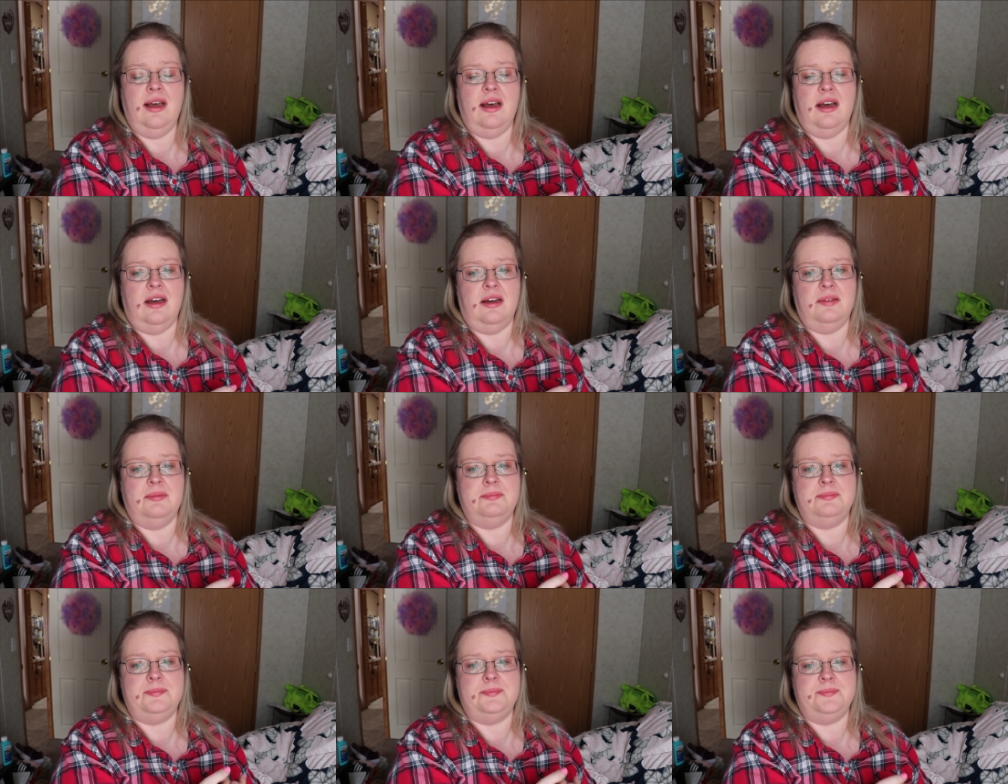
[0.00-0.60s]

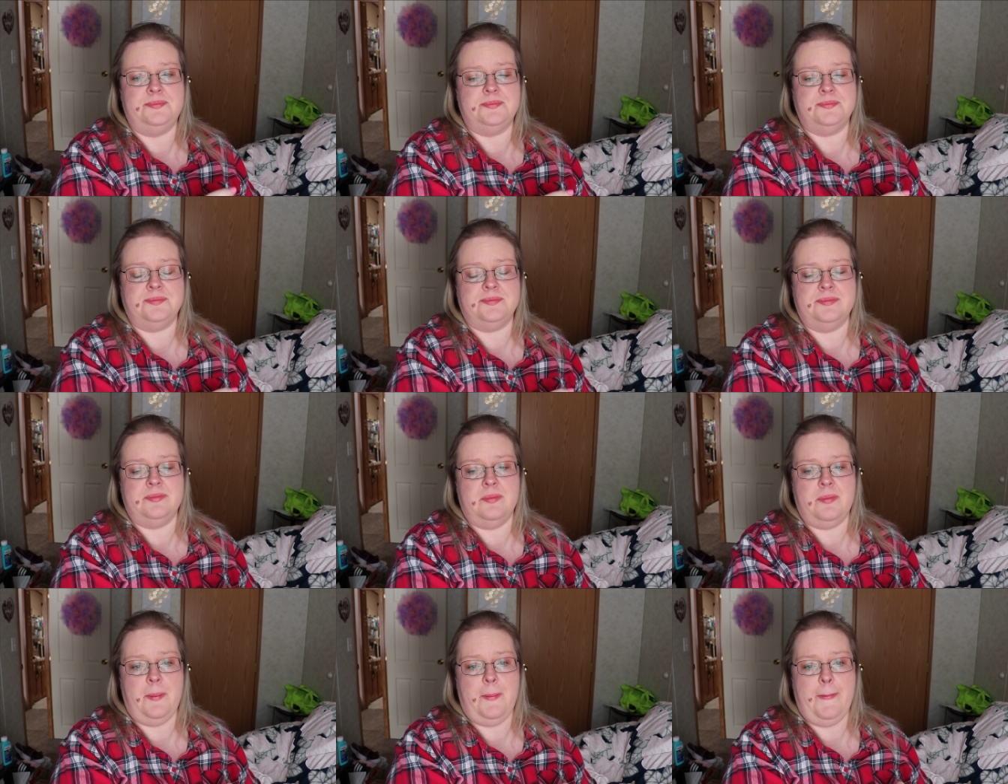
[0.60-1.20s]
Um,
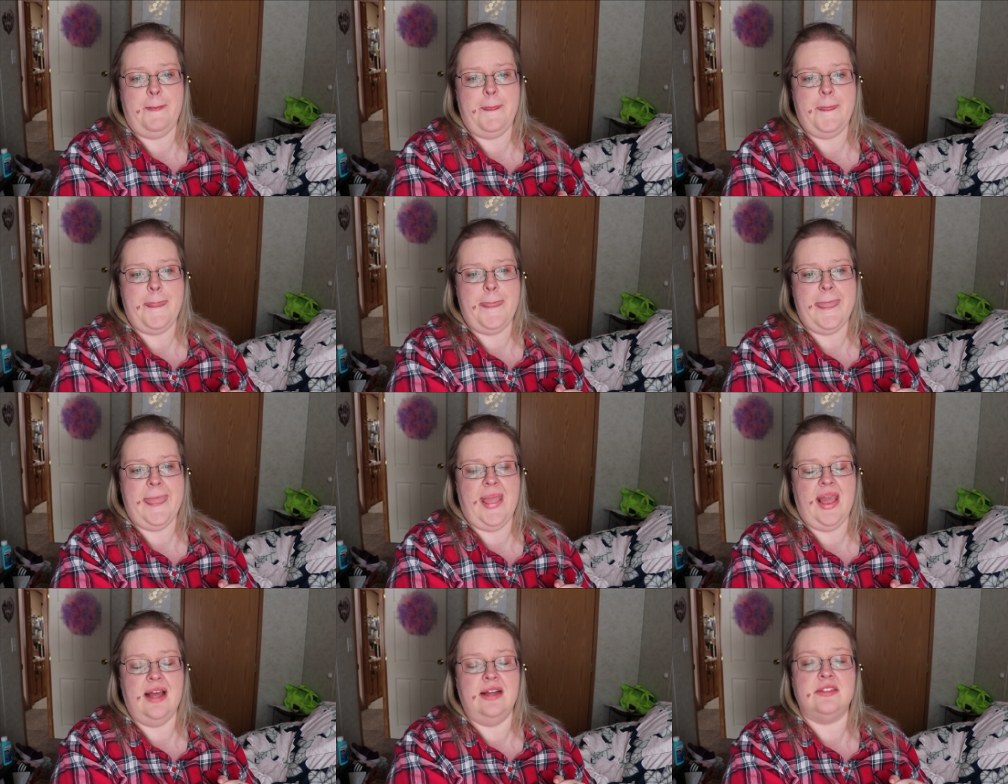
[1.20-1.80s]

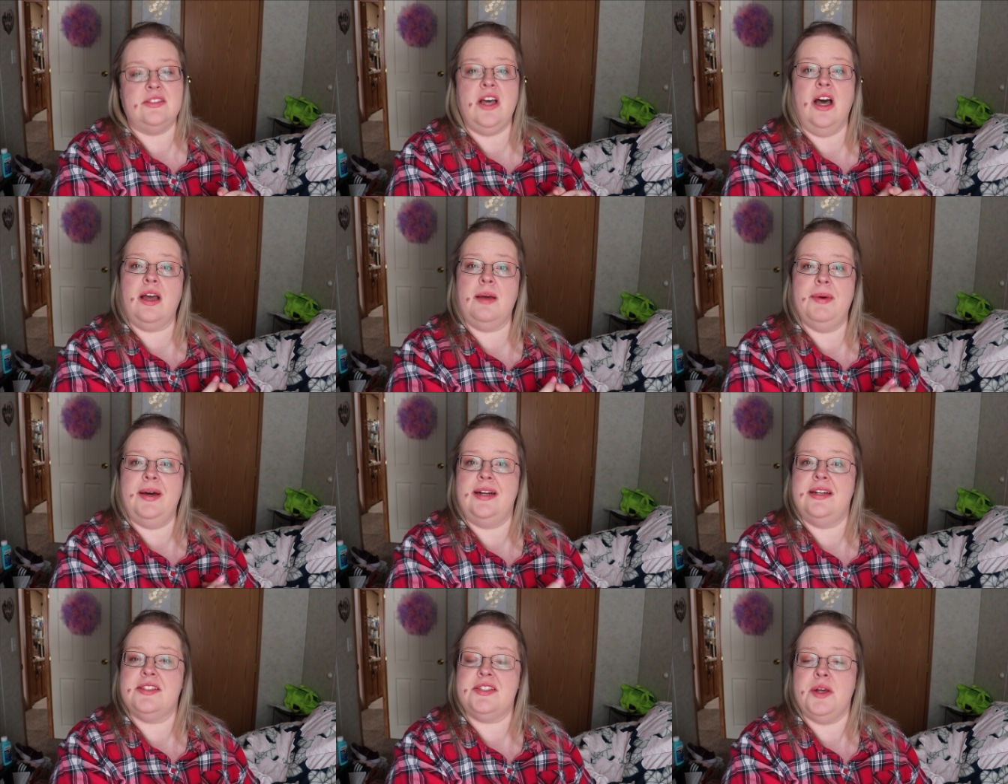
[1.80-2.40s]
talk
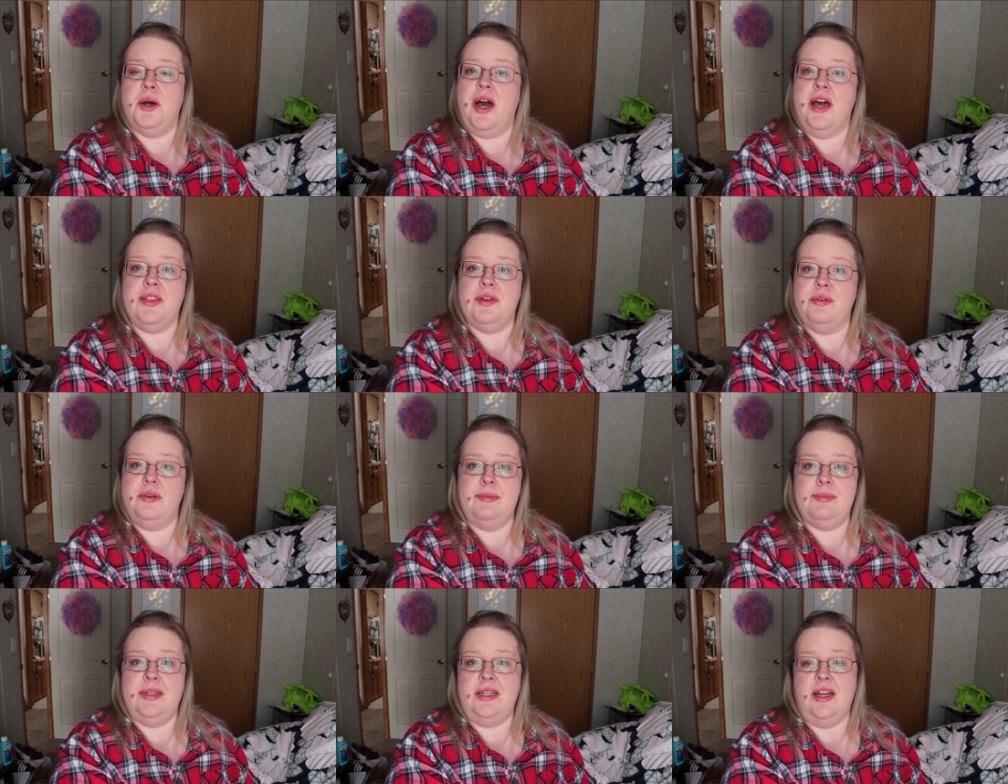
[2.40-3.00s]
about it so
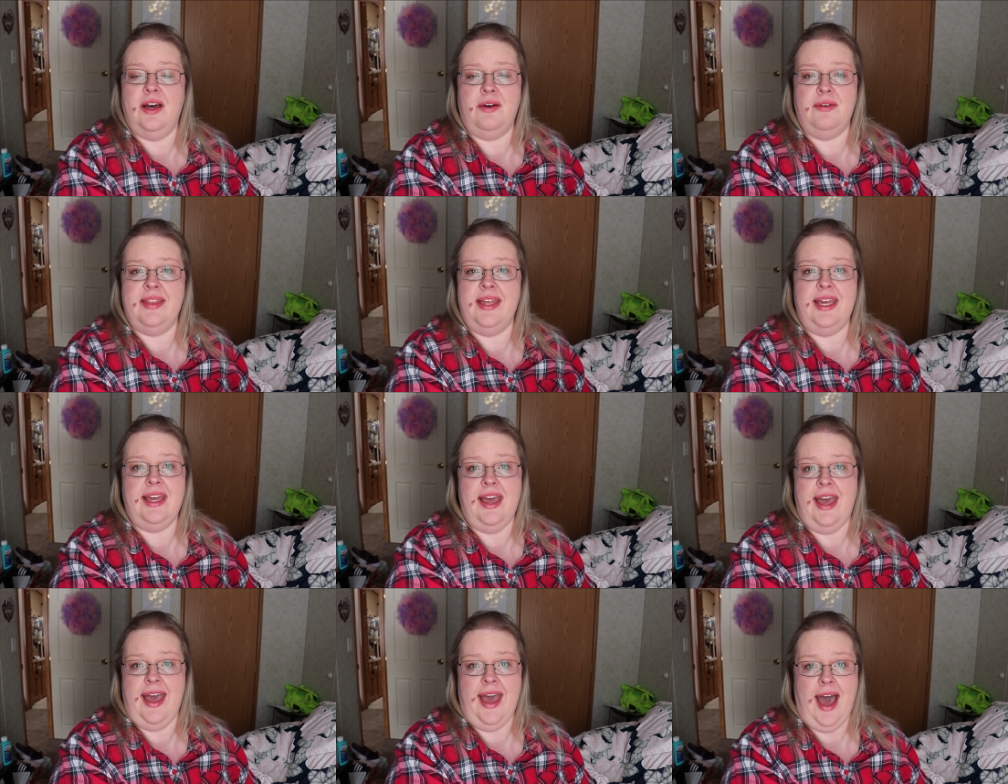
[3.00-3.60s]
other women know
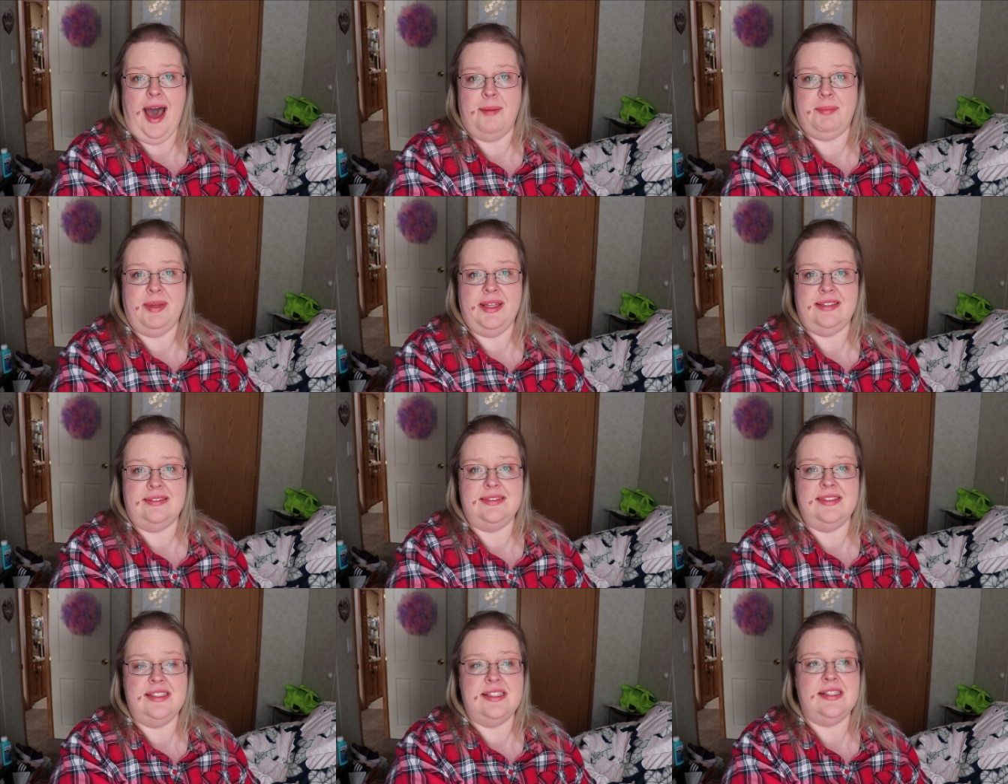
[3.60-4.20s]
that it
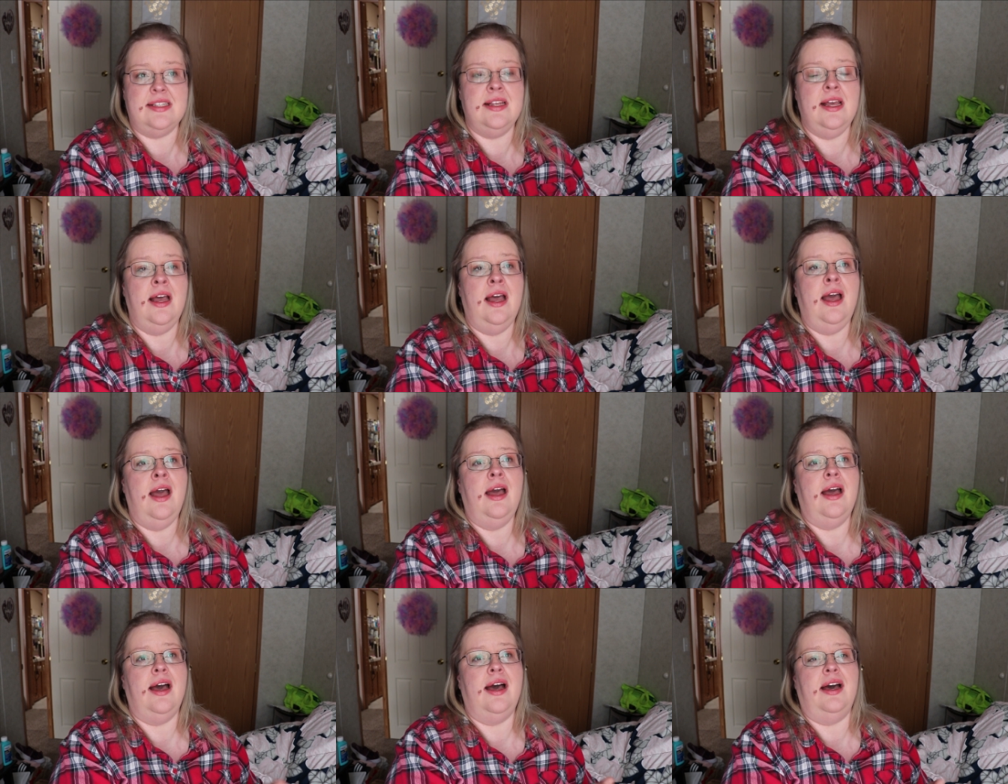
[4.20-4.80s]
happens.
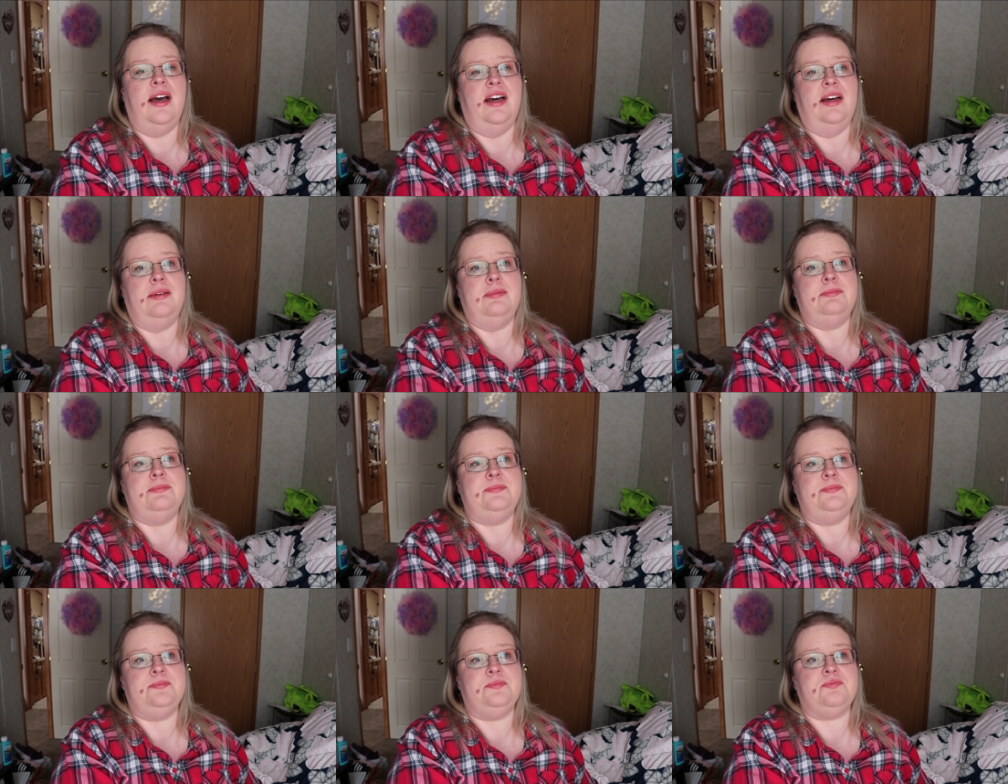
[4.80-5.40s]

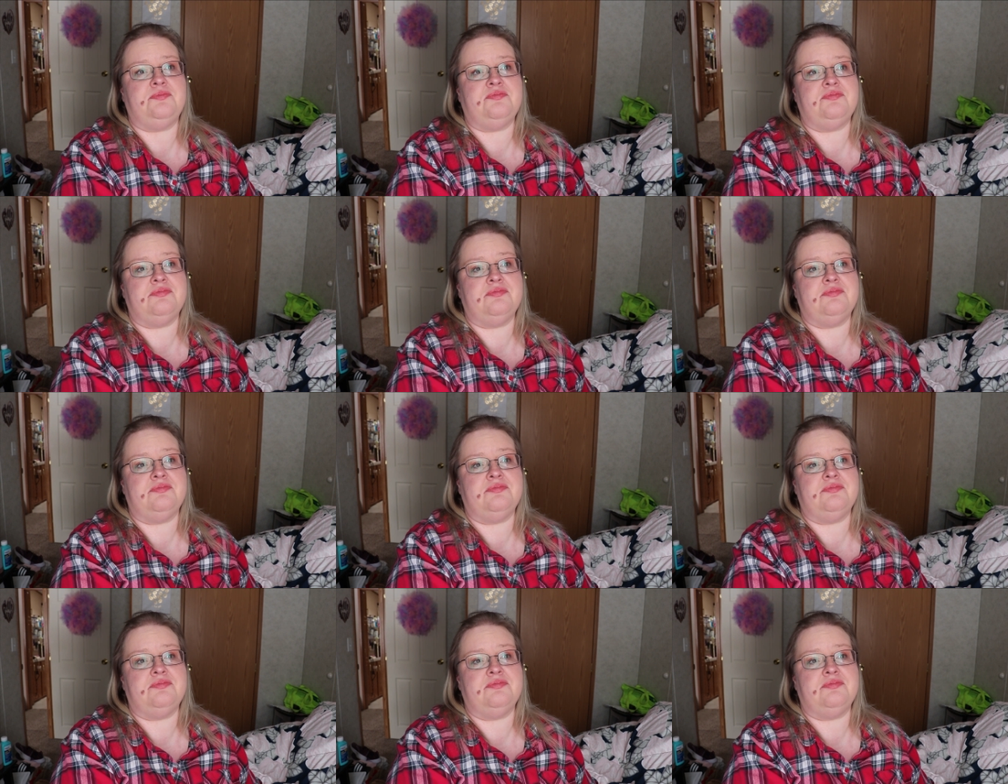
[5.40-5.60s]
Um,